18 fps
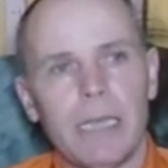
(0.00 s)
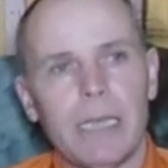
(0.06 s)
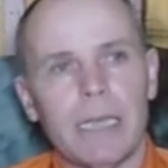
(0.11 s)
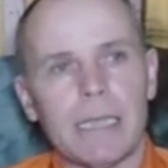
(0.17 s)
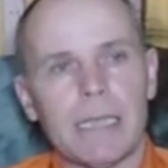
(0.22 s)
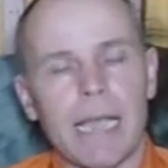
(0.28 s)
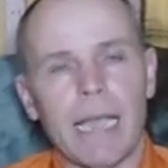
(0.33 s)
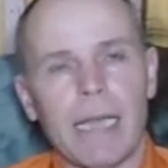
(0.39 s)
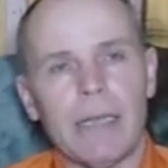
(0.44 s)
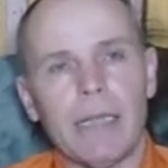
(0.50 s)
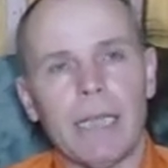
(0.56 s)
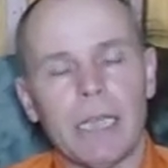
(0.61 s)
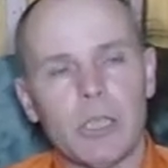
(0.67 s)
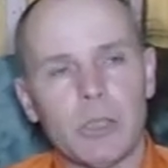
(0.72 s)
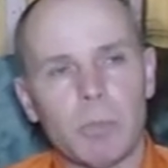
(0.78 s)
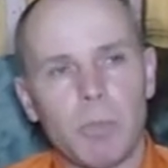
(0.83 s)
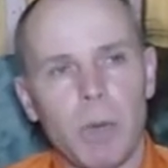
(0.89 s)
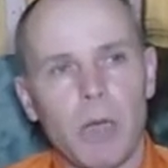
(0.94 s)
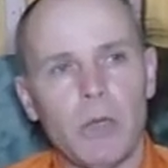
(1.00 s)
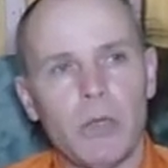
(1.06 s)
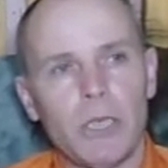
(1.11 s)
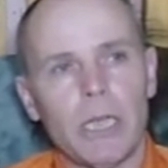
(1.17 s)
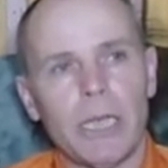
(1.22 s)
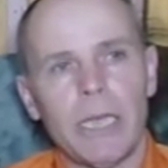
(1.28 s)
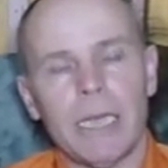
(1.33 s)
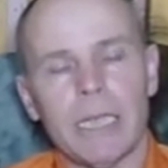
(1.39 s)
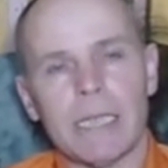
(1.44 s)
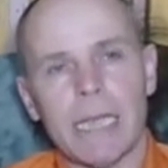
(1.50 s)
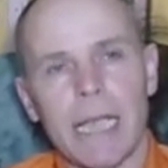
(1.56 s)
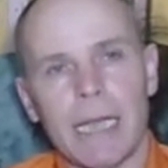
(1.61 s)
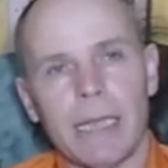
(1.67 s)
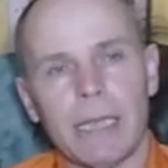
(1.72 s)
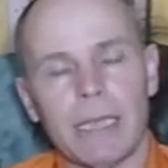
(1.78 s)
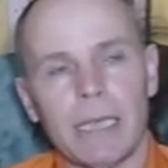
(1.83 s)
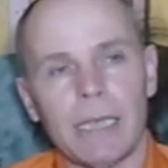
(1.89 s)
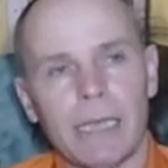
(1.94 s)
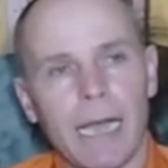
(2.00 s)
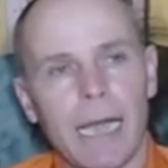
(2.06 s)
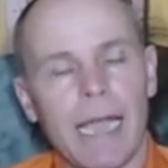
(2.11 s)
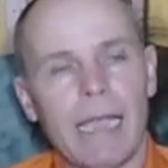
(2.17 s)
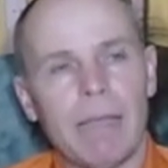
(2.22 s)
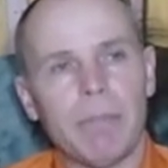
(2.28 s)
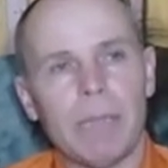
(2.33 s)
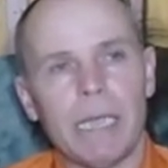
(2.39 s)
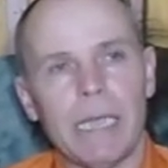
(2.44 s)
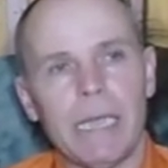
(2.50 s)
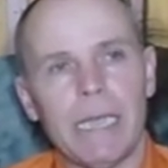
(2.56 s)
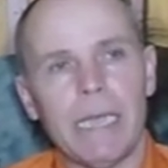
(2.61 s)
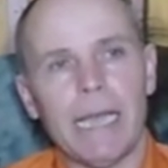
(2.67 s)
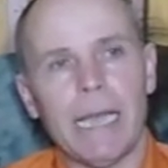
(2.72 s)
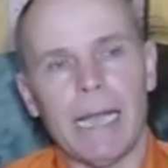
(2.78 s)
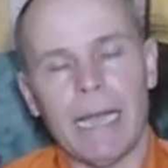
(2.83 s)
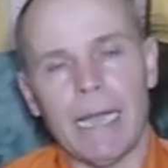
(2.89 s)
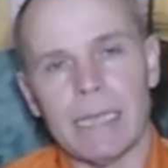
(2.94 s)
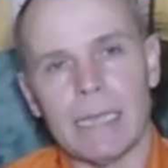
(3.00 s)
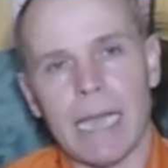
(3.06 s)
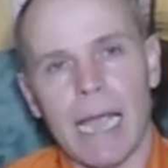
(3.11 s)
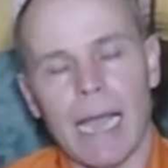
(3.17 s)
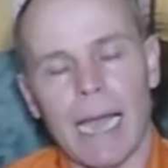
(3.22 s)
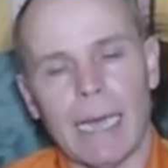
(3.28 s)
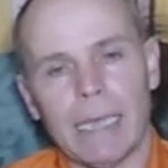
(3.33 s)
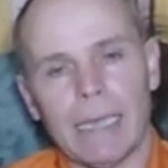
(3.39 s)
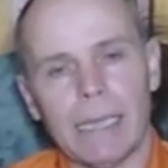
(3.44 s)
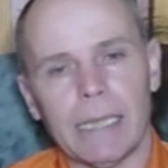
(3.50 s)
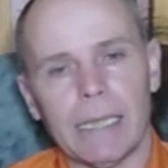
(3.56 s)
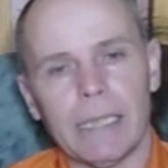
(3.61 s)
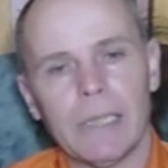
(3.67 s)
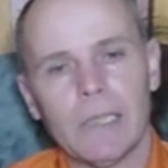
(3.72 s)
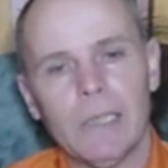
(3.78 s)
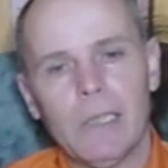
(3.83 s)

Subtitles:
It has had the exposure, it has had the time, it has hunted.